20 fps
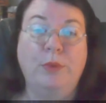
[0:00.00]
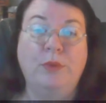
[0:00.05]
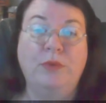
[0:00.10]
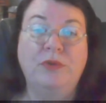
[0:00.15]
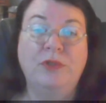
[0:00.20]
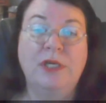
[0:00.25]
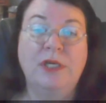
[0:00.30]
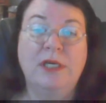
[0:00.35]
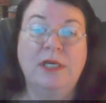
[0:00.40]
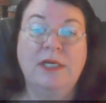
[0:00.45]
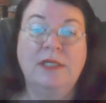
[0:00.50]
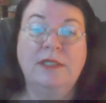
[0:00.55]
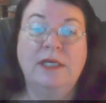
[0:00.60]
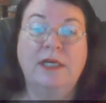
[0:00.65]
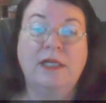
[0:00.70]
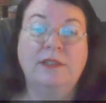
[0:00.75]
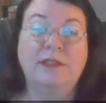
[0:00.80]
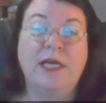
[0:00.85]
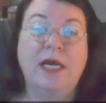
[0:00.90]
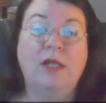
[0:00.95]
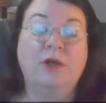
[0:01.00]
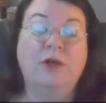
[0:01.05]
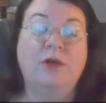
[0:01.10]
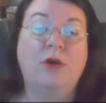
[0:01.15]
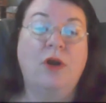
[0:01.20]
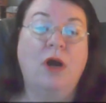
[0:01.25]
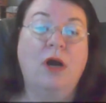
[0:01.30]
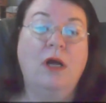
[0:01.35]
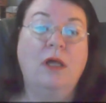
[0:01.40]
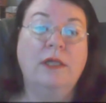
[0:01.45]
booth. He'll tell
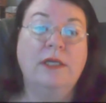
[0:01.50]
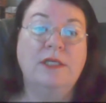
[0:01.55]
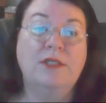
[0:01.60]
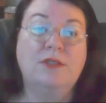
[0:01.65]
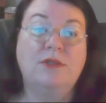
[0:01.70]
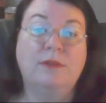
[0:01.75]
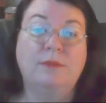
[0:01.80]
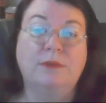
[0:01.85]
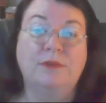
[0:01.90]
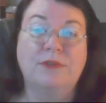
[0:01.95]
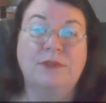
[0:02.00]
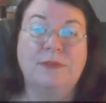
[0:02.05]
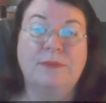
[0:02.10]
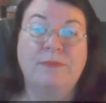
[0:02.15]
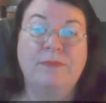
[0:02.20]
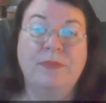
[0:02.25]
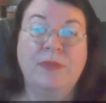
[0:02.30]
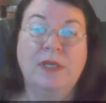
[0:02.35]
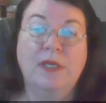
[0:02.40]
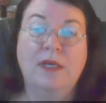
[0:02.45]
her all his troubles.